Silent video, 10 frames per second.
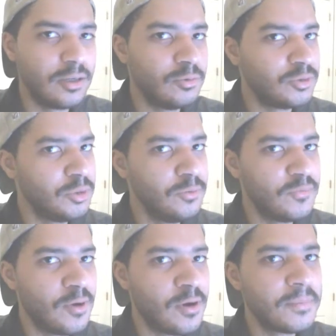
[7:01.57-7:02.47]
goes too
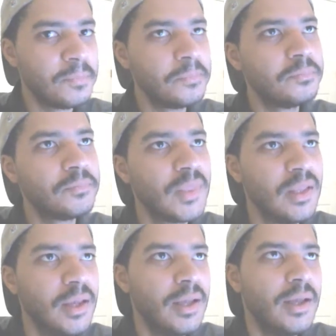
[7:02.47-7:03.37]
far.
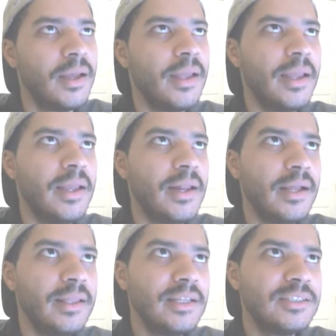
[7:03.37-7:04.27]
And
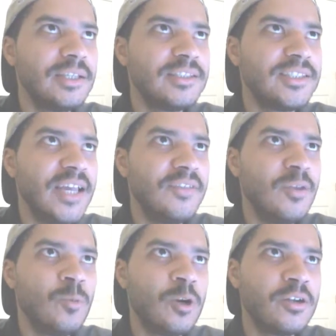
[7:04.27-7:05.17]
I guess the
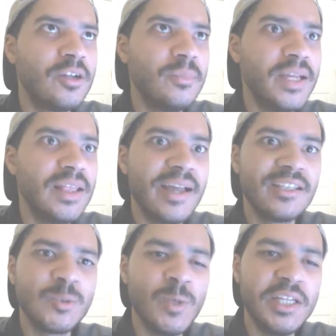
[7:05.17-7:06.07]
safety word could be
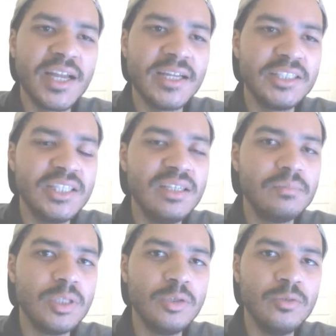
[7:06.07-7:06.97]
like Sweet
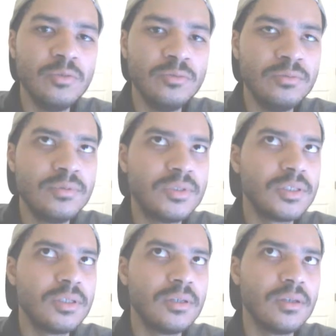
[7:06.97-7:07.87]
19
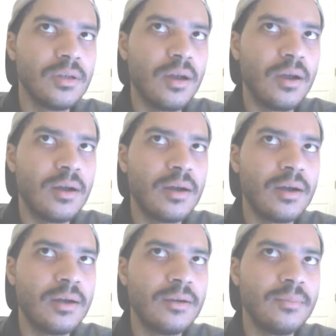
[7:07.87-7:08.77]
Blues,
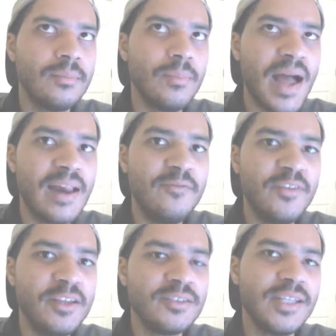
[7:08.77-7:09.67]
our Body
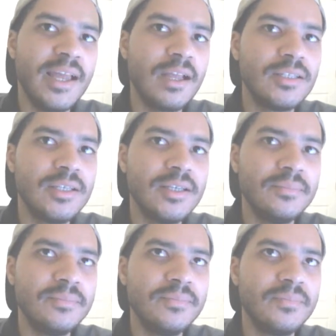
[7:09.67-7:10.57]
Feels
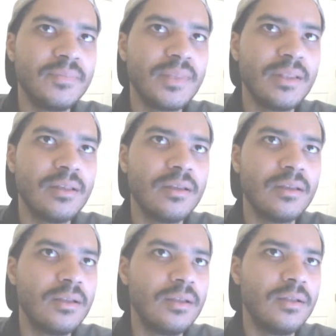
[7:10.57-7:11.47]
Exit,
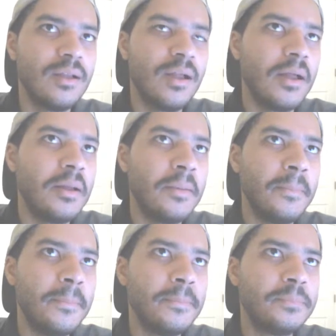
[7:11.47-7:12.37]

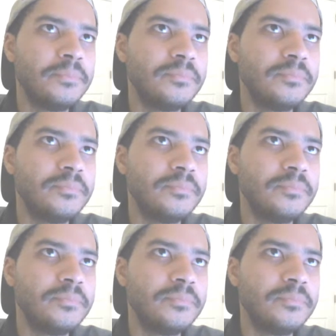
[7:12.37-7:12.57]
um,